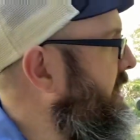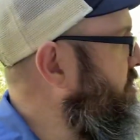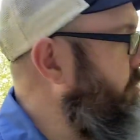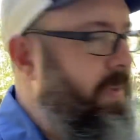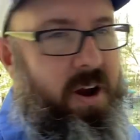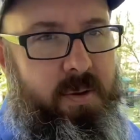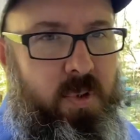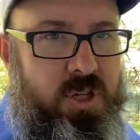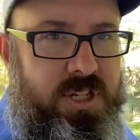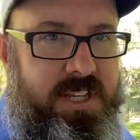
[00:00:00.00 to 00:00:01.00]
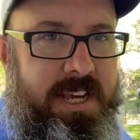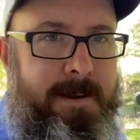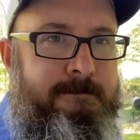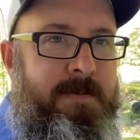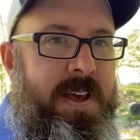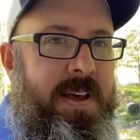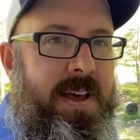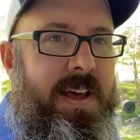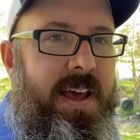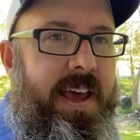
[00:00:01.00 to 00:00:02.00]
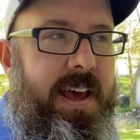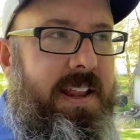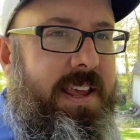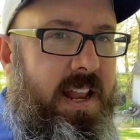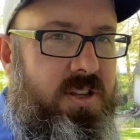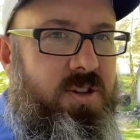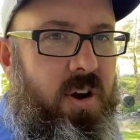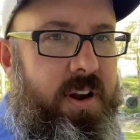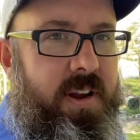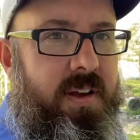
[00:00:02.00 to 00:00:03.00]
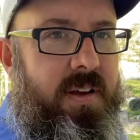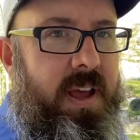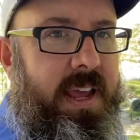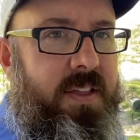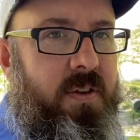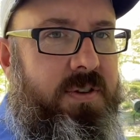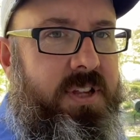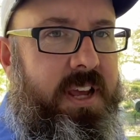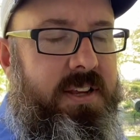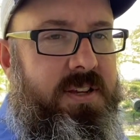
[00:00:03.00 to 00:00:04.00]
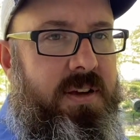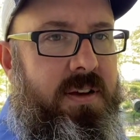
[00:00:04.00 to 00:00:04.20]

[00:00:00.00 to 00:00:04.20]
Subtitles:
get your berry bushes in, and get it started, and get those things